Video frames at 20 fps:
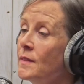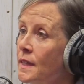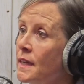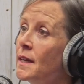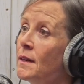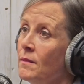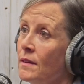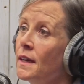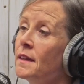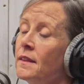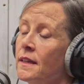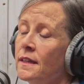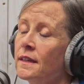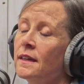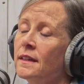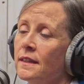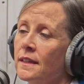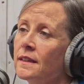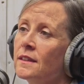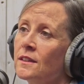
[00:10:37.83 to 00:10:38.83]
Yeah, I think
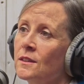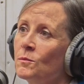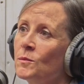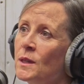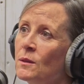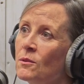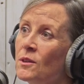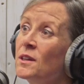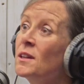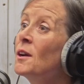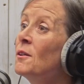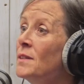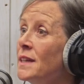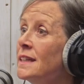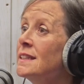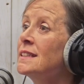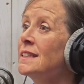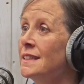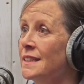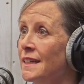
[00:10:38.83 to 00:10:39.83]
we were a known
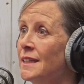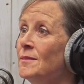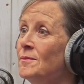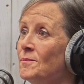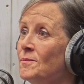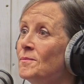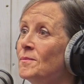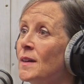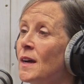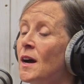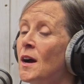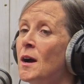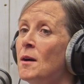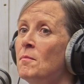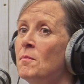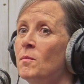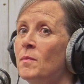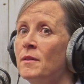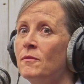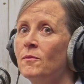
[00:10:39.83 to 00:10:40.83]
entity.
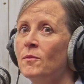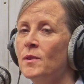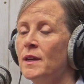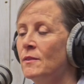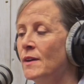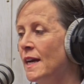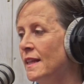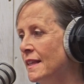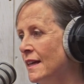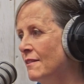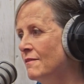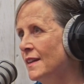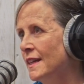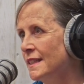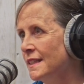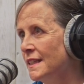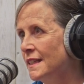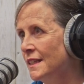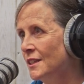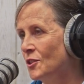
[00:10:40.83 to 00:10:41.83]
We've had that
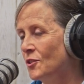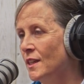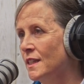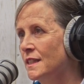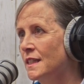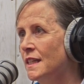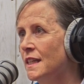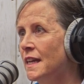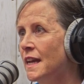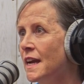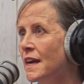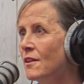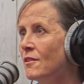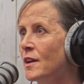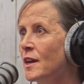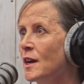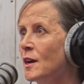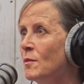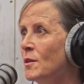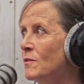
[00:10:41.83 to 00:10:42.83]
vested interest in the
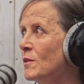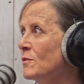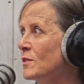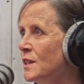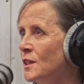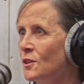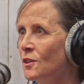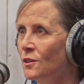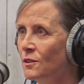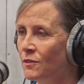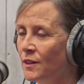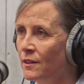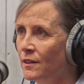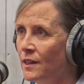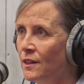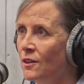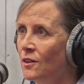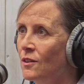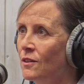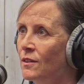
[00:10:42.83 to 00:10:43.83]
area. We've obviously got the
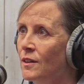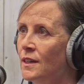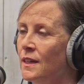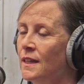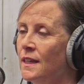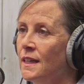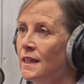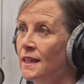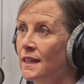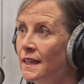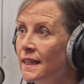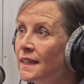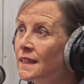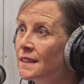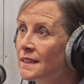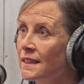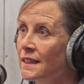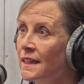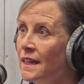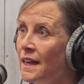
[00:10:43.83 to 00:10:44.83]
very long
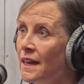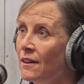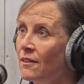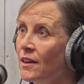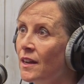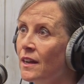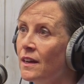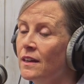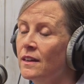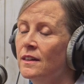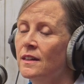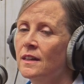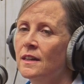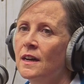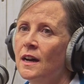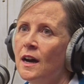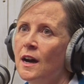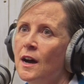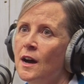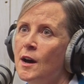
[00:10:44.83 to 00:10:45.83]
links to the area,
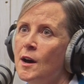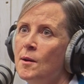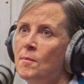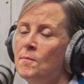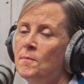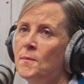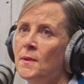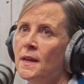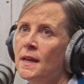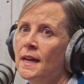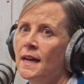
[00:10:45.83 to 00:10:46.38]
and